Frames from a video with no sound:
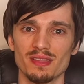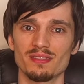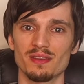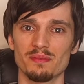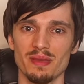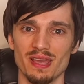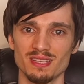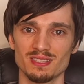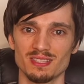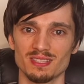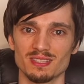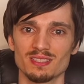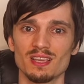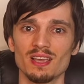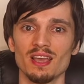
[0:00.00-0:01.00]
basis,
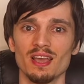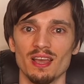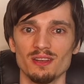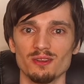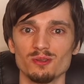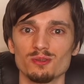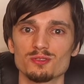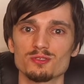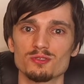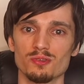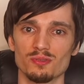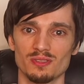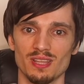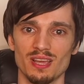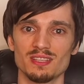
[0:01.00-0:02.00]
and also
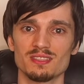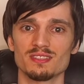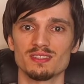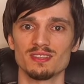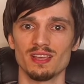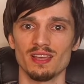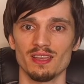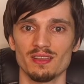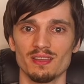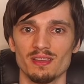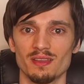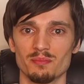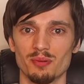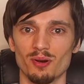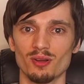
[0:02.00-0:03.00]
that's the
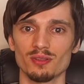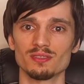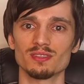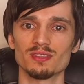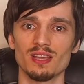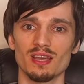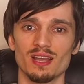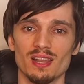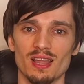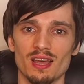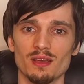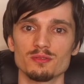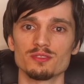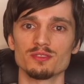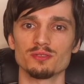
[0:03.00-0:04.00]
pot that allows
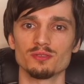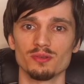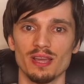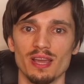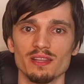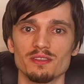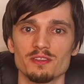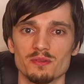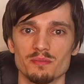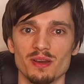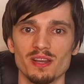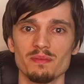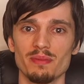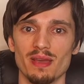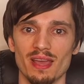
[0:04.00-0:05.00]
you to get your money
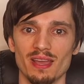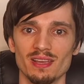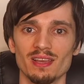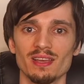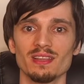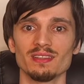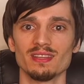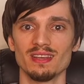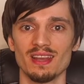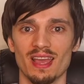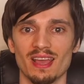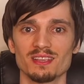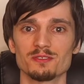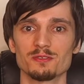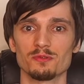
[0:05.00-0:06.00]
back the next
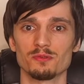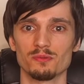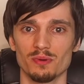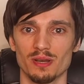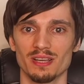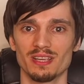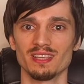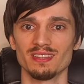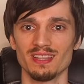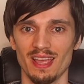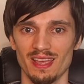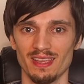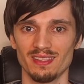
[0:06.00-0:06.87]
working day.